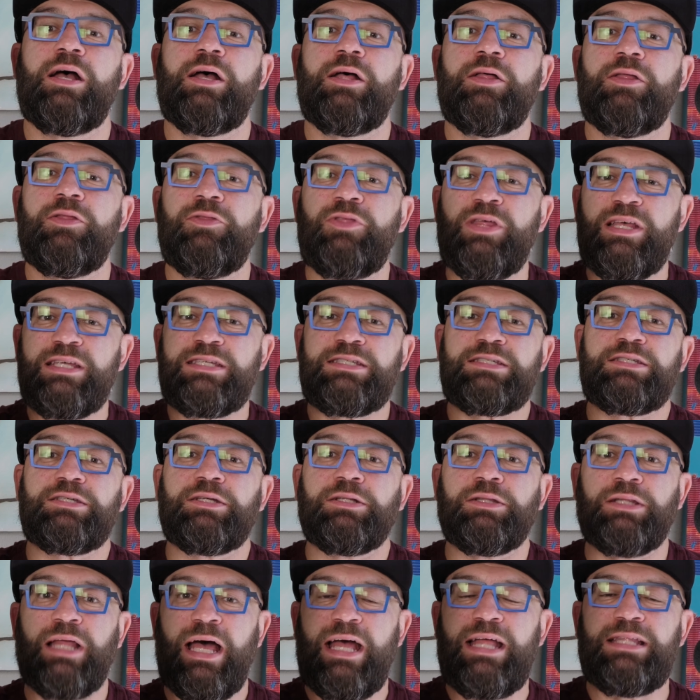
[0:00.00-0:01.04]
this
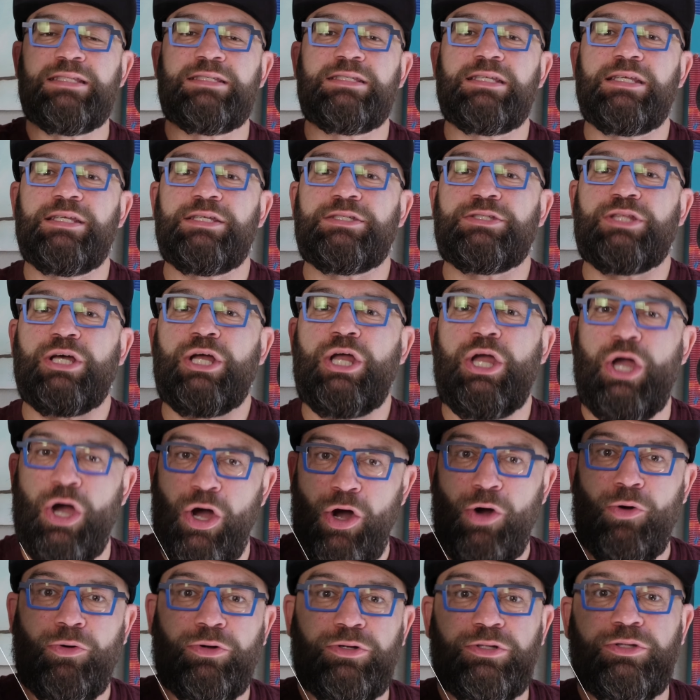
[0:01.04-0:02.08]
lens is the
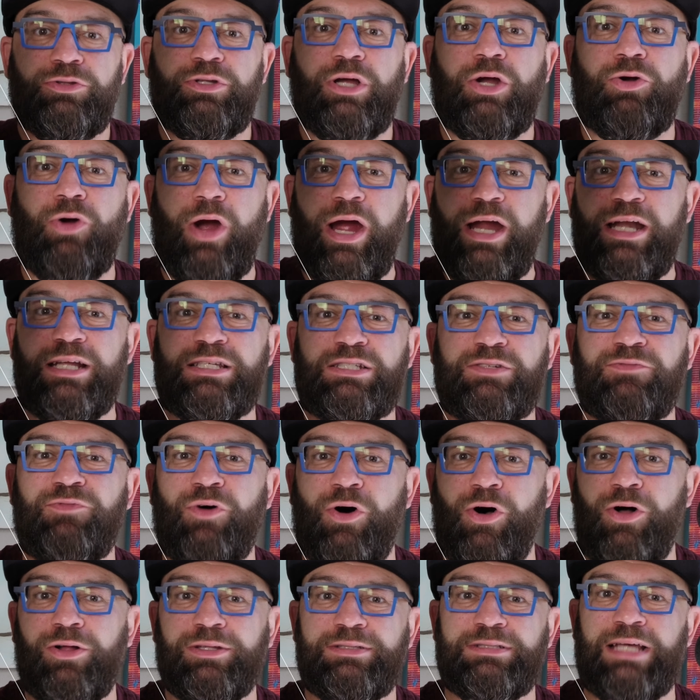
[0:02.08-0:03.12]
GOAT, the greatest of
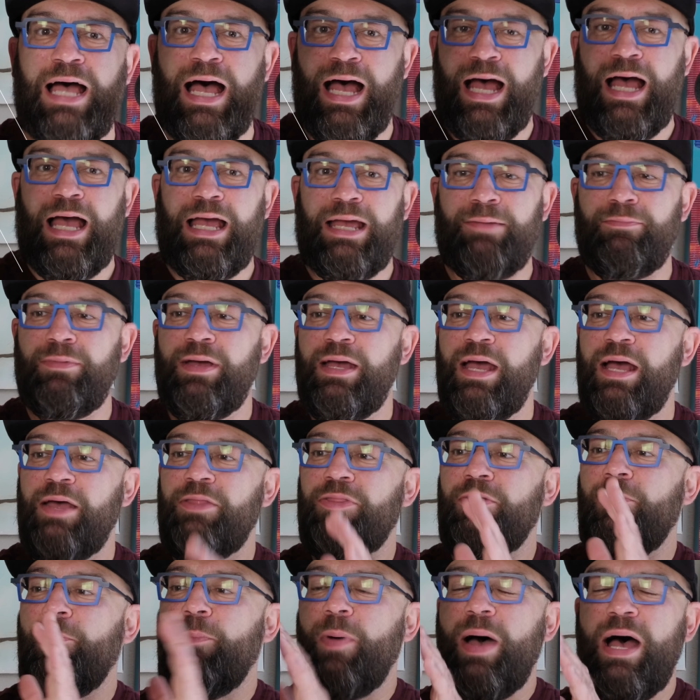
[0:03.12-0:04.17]
all time,
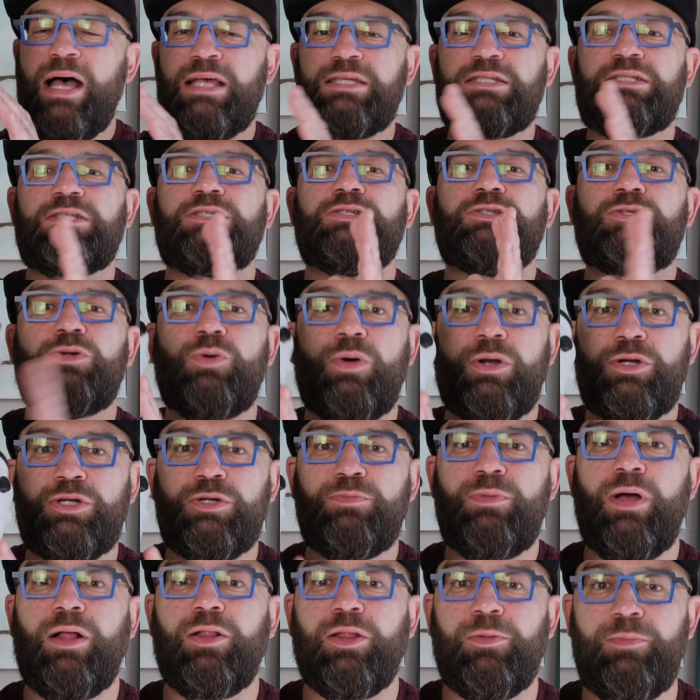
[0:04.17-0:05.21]
the best
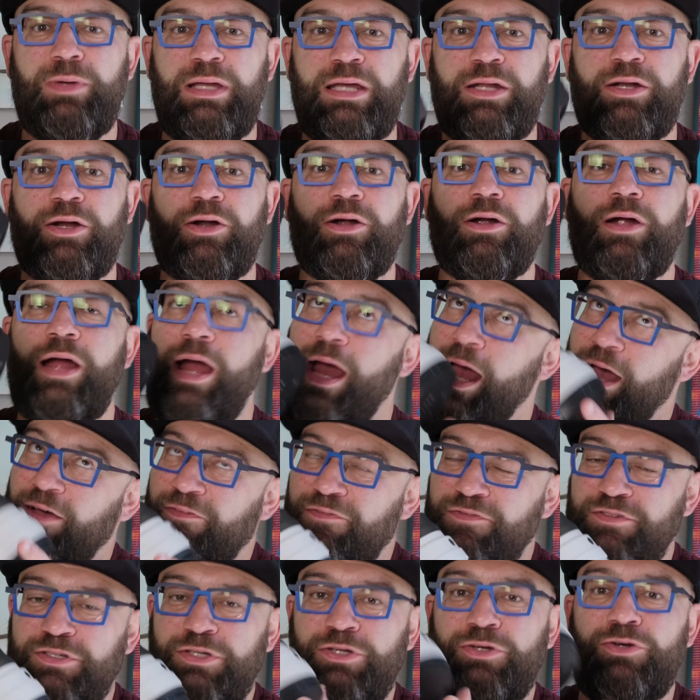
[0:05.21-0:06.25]
200mm
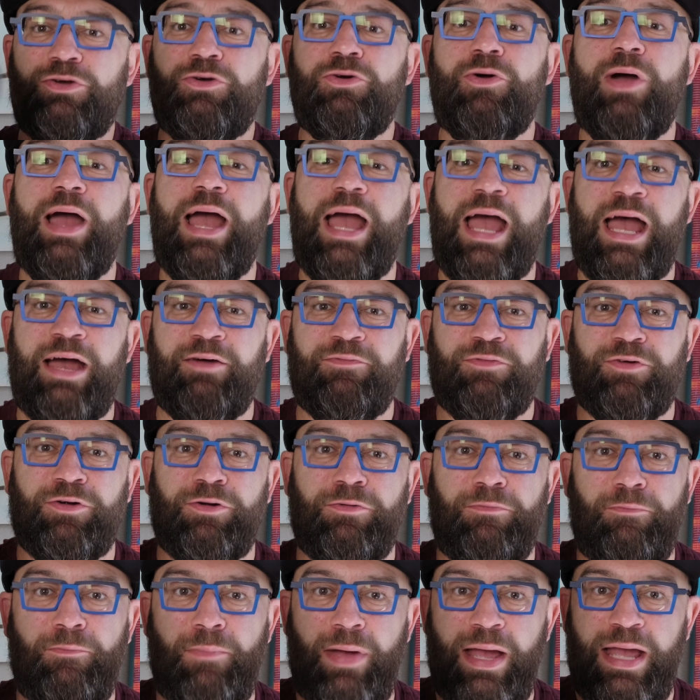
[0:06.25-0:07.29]
f2
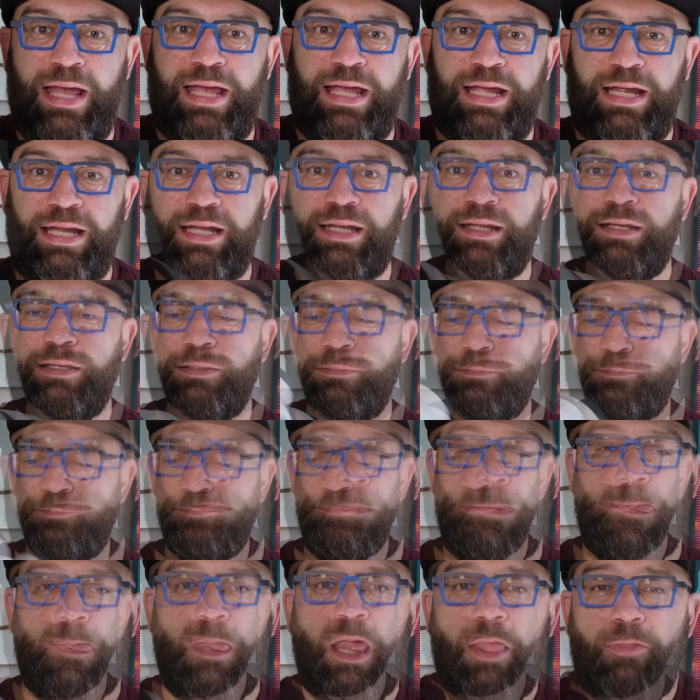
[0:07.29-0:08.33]
ever made.
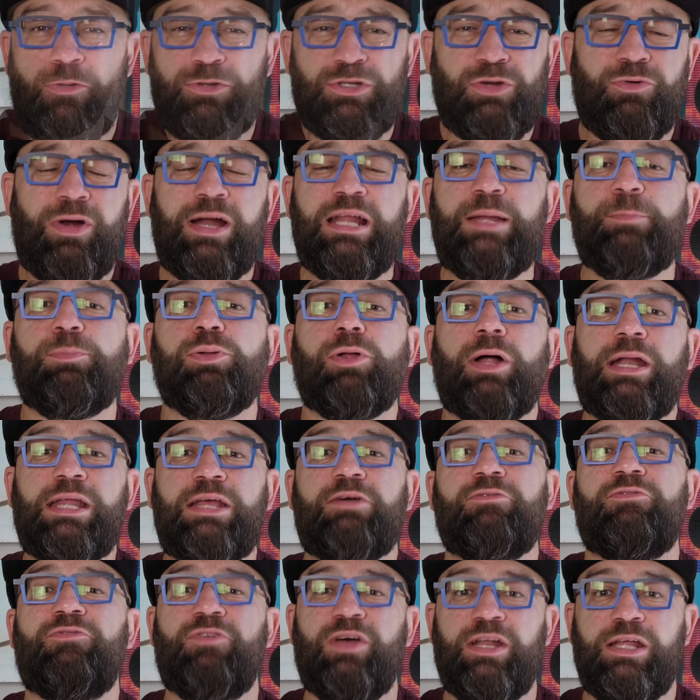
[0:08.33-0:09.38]
There's already plenty
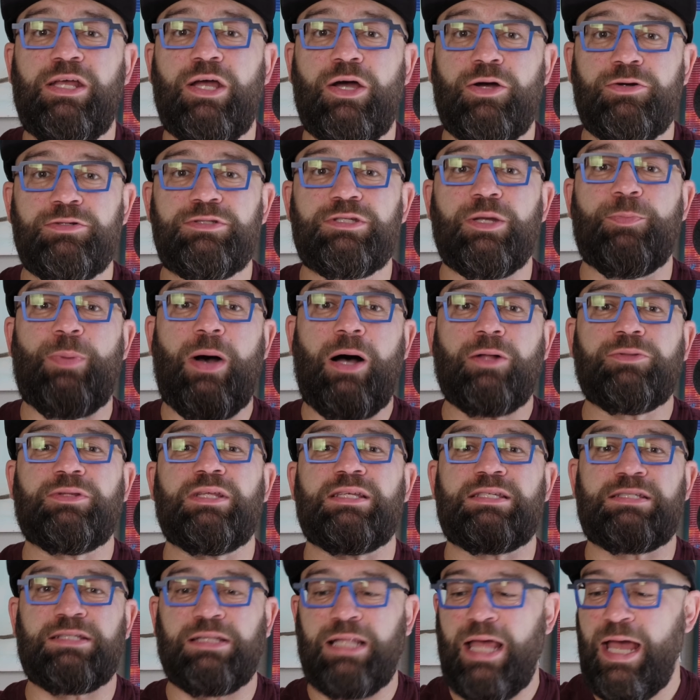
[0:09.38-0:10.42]
of videos about
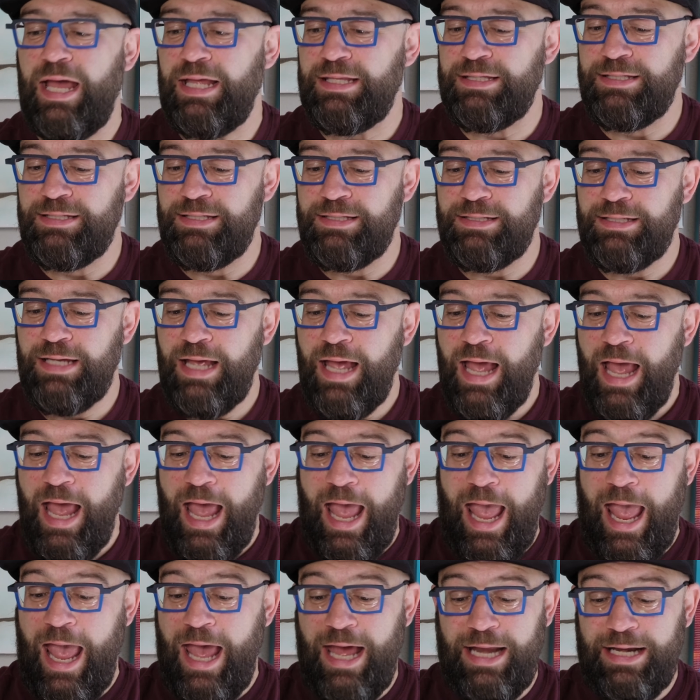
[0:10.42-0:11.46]
this lens,
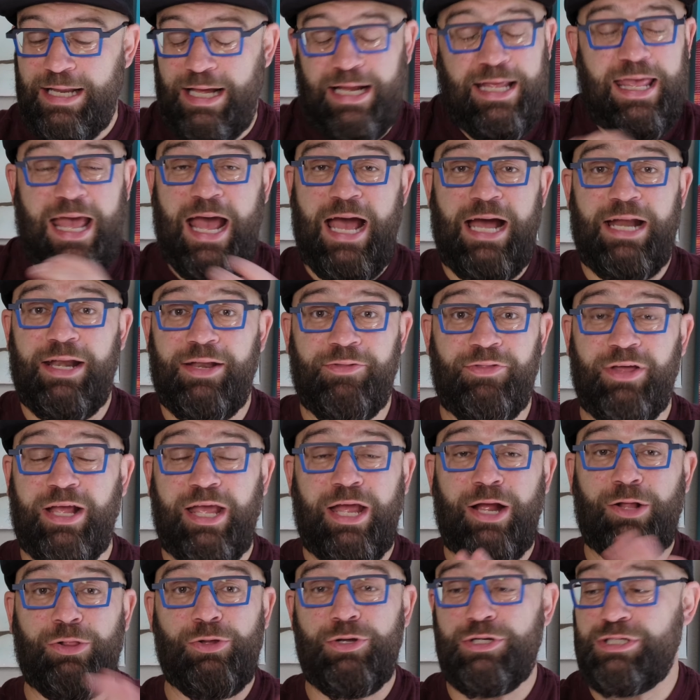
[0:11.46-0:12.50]
and again, the
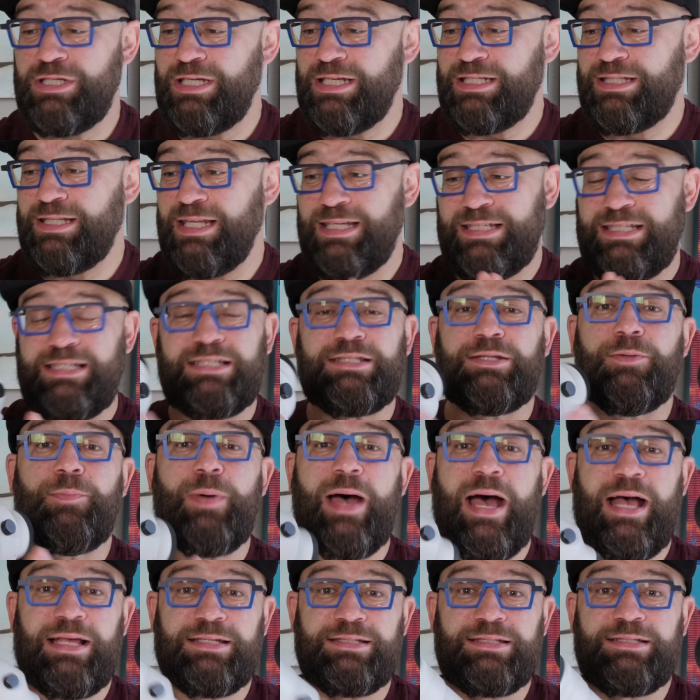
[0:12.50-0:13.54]
conclusion is this is the
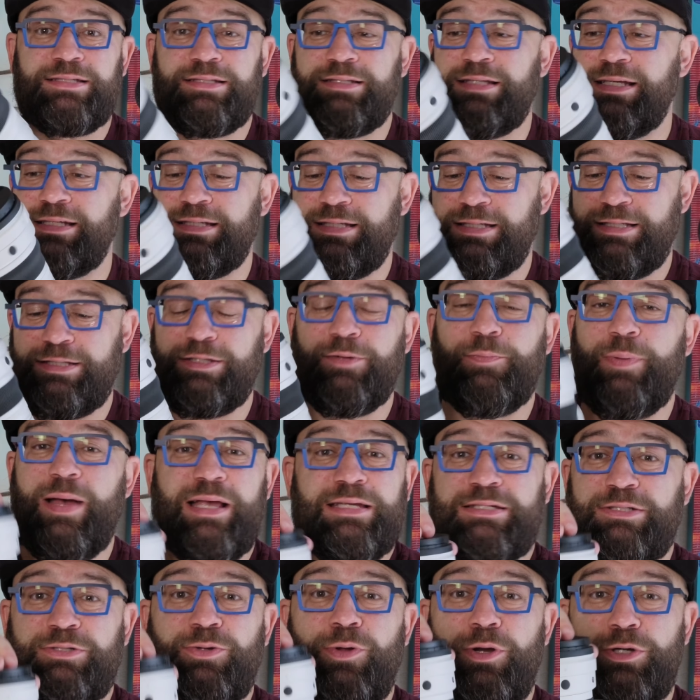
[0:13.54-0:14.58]
best. This is the
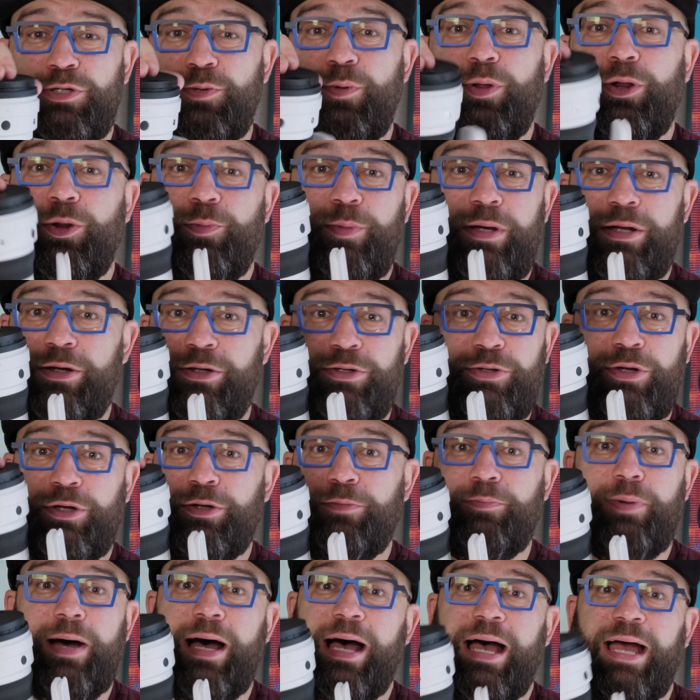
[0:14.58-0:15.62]
best 200mm you can
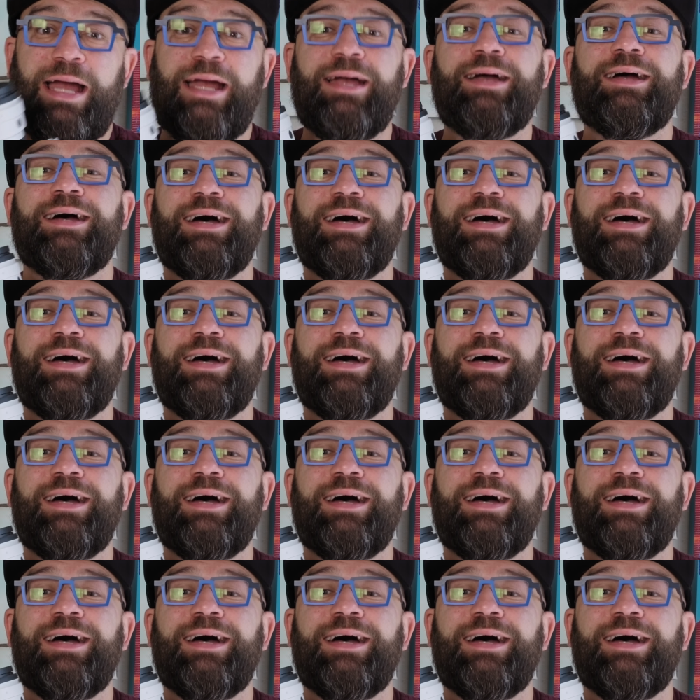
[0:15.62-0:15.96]
buy.